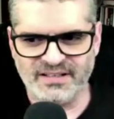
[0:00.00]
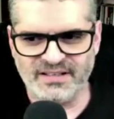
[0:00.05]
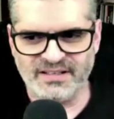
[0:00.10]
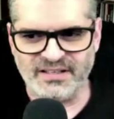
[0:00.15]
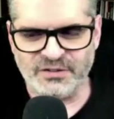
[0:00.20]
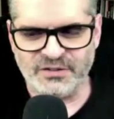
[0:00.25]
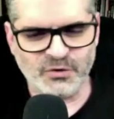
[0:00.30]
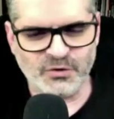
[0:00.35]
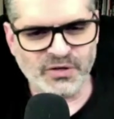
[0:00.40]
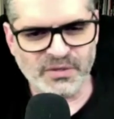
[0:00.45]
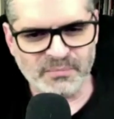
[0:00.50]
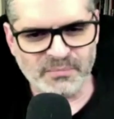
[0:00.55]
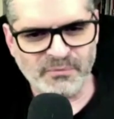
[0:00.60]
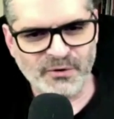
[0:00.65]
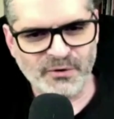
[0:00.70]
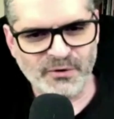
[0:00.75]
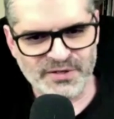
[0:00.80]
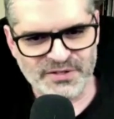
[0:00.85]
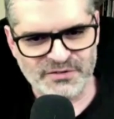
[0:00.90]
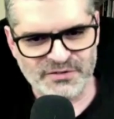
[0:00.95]
In doing
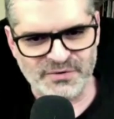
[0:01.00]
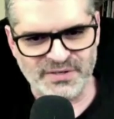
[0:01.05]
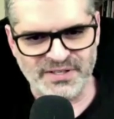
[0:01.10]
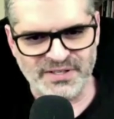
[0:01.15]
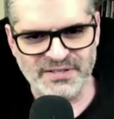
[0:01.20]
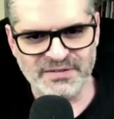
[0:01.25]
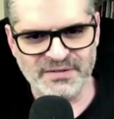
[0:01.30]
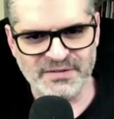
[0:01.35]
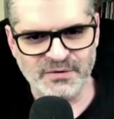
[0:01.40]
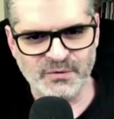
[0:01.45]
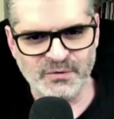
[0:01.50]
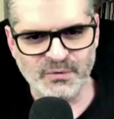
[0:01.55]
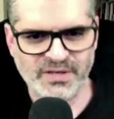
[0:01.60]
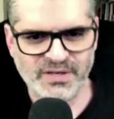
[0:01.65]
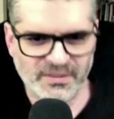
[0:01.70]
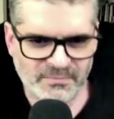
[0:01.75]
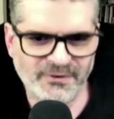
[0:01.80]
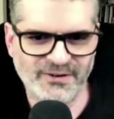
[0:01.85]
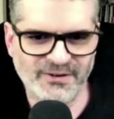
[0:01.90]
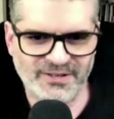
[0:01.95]
poetry, we
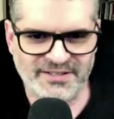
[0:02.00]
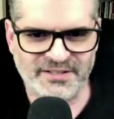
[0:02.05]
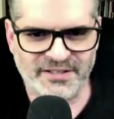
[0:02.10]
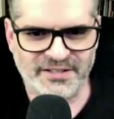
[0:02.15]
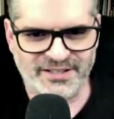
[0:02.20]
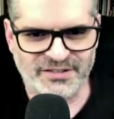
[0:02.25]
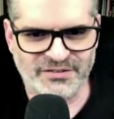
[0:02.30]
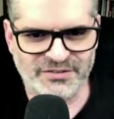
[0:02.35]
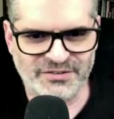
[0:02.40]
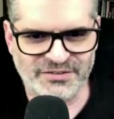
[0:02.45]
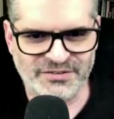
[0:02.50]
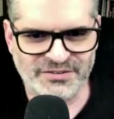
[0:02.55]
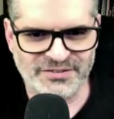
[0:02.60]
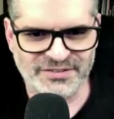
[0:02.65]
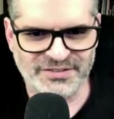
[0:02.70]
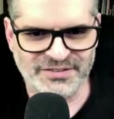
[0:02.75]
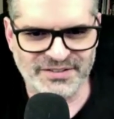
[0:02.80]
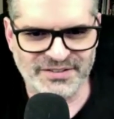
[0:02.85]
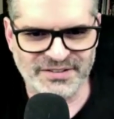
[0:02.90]
are polytheists.